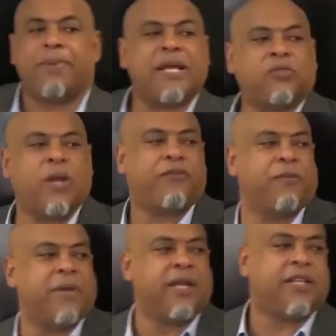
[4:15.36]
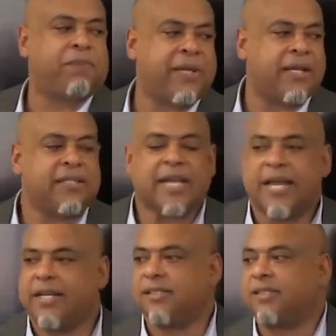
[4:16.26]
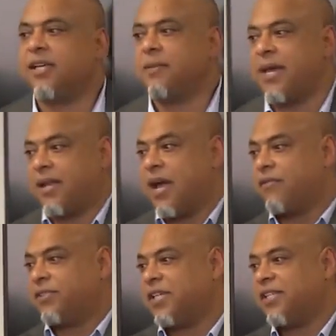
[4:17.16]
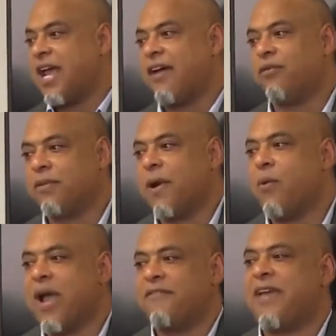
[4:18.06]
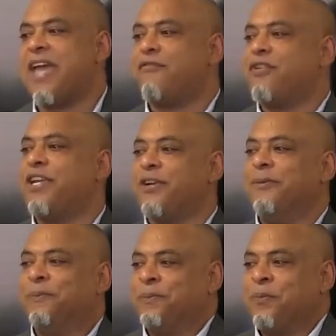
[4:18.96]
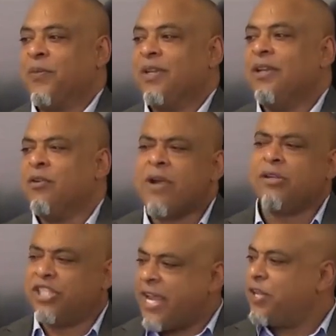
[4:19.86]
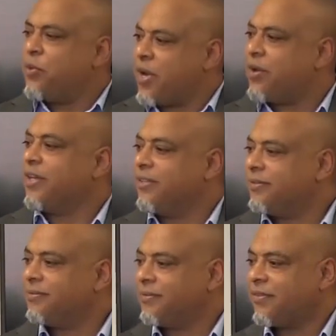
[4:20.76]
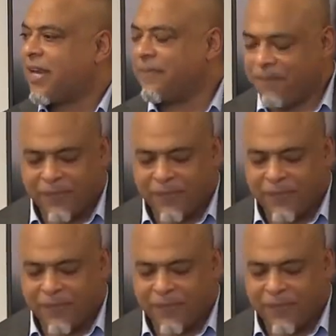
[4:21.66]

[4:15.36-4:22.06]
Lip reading: best way for me to explain this idea is to tell you about a conversation I have with my wife every year, around January, right?